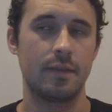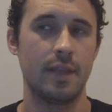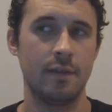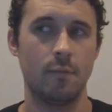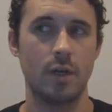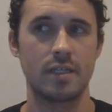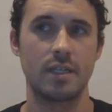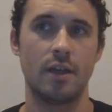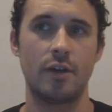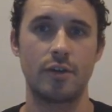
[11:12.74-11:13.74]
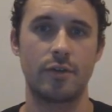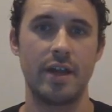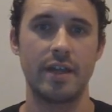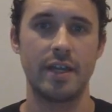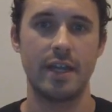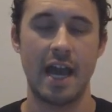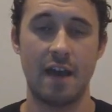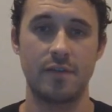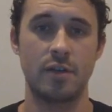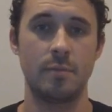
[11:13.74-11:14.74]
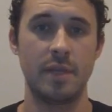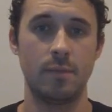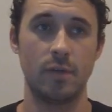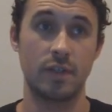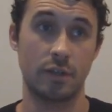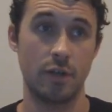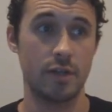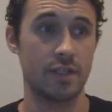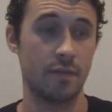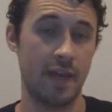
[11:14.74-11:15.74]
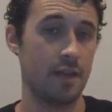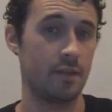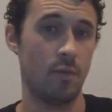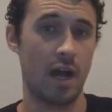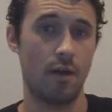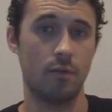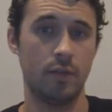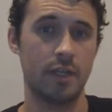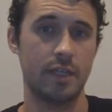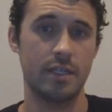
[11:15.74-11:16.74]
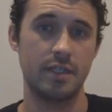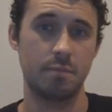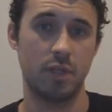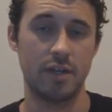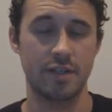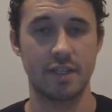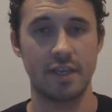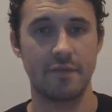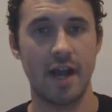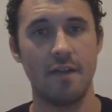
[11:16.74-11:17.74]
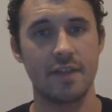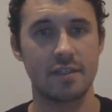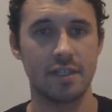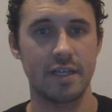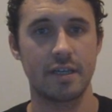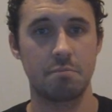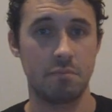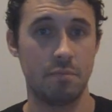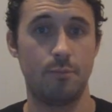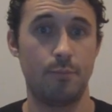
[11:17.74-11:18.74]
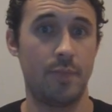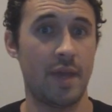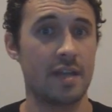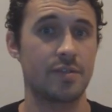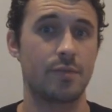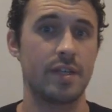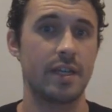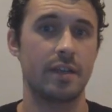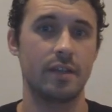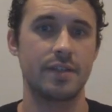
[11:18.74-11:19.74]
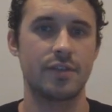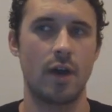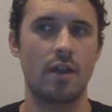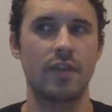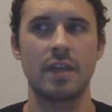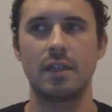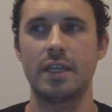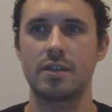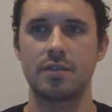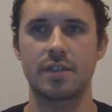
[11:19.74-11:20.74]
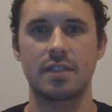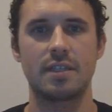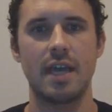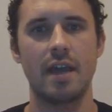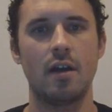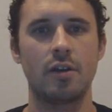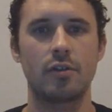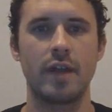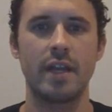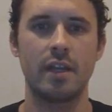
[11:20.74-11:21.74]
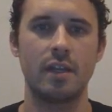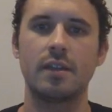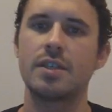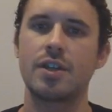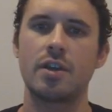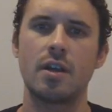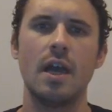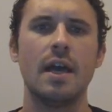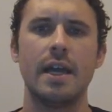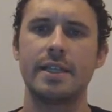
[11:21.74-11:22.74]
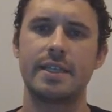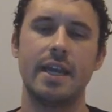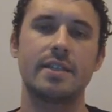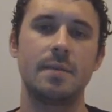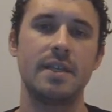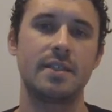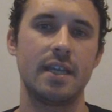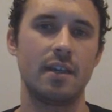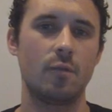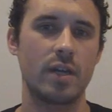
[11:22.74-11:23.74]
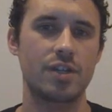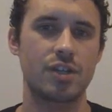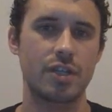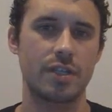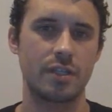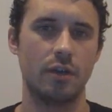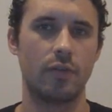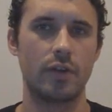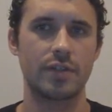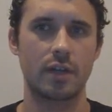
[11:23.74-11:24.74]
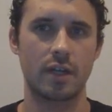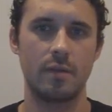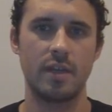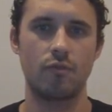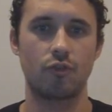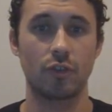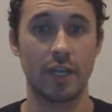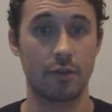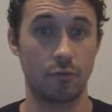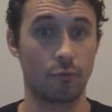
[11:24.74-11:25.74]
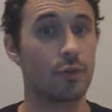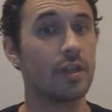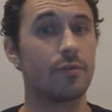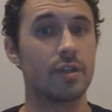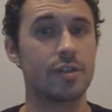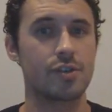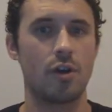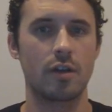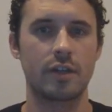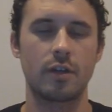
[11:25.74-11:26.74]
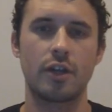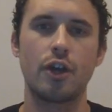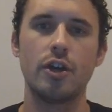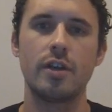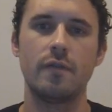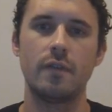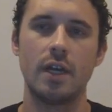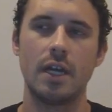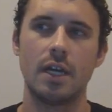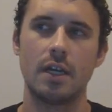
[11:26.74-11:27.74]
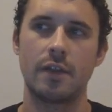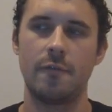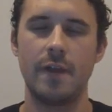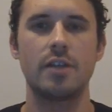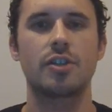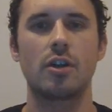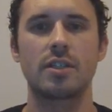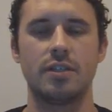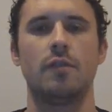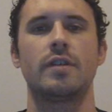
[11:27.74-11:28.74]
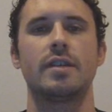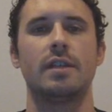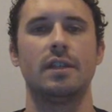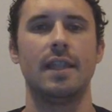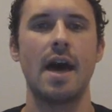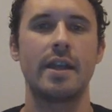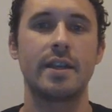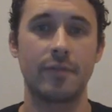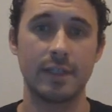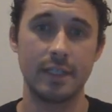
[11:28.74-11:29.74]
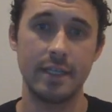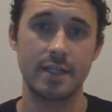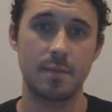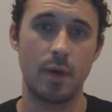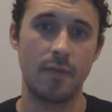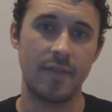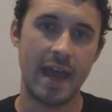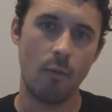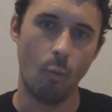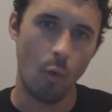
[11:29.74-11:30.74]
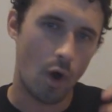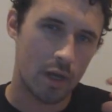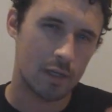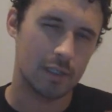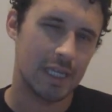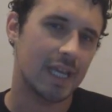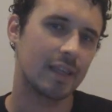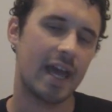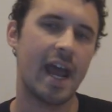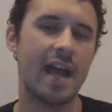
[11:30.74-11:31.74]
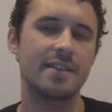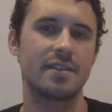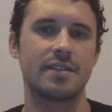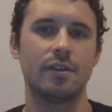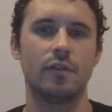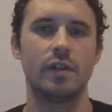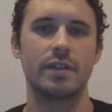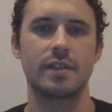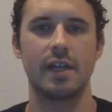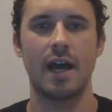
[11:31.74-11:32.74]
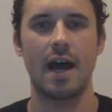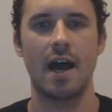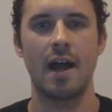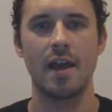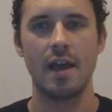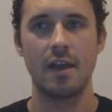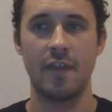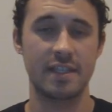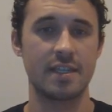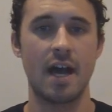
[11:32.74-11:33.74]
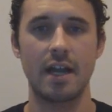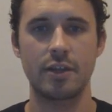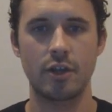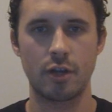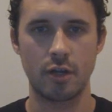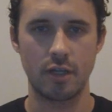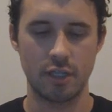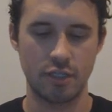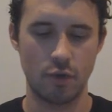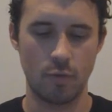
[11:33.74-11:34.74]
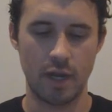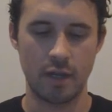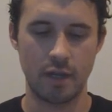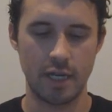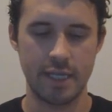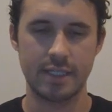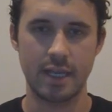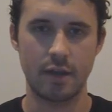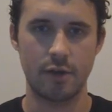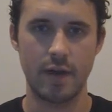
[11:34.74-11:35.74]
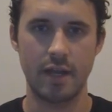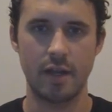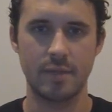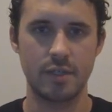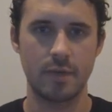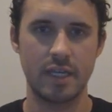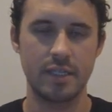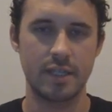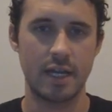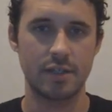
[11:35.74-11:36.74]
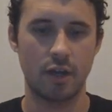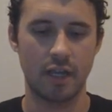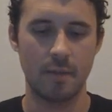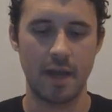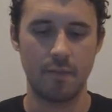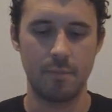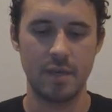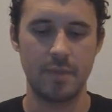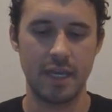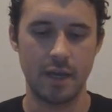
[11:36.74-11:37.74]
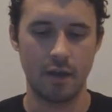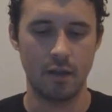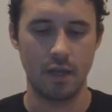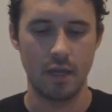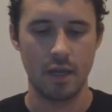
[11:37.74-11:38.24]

it wasn't underrated after people took notice of, hey, wow, look at these players that they've got in this league. That's ridiculous. So I don't think leagues will stay underrated, and this year, it's yet to be seen which silvers are going to be, like, really, really strong. They're very strong silvers in a lot of different leagues, but that one league that has the silvers, that's not your... So when he's saying underrated, I'm assuming he's not talking about BPL,